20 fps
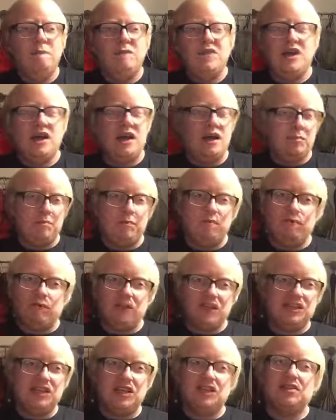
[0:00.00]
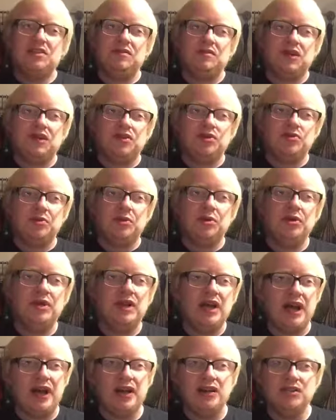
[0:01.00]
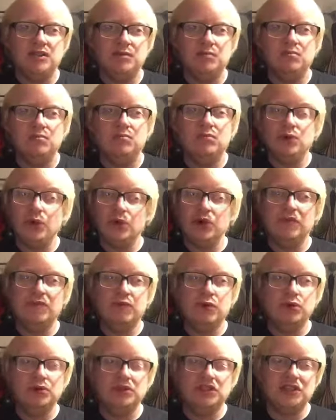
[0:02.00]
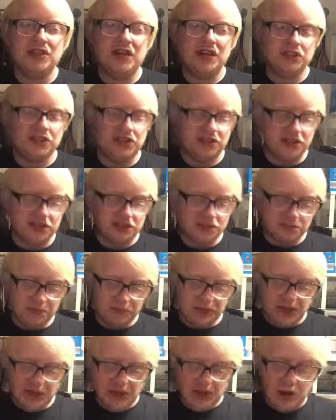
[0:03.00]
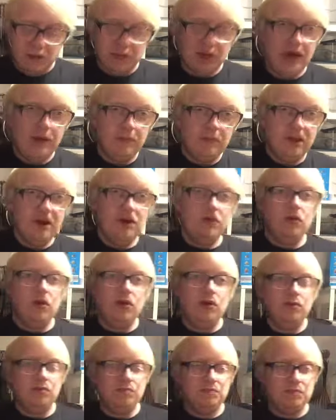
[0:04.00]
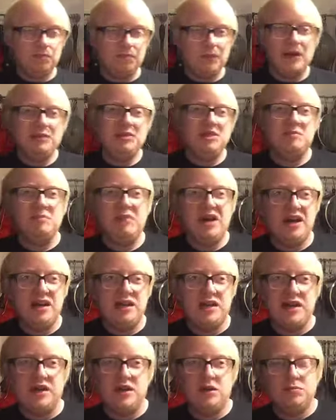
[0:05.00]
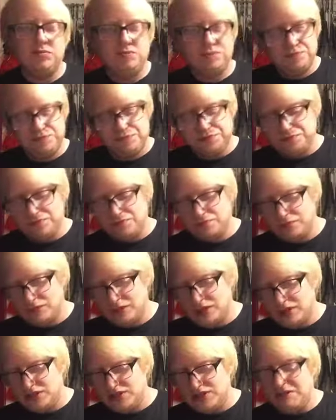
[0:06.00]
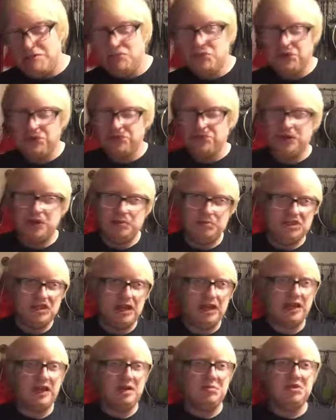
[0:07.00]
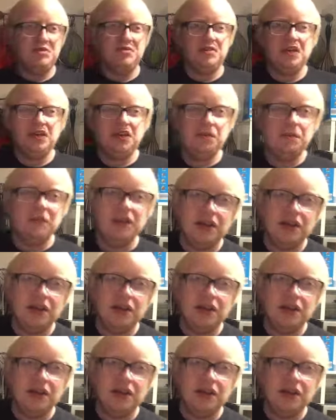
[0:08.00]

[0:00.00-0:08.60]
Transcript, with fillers: Yeah, fantastic festival, and I'm looking forward to next year's. But yeah, Bierol Mountain Pale Ale, 7.3% ABV.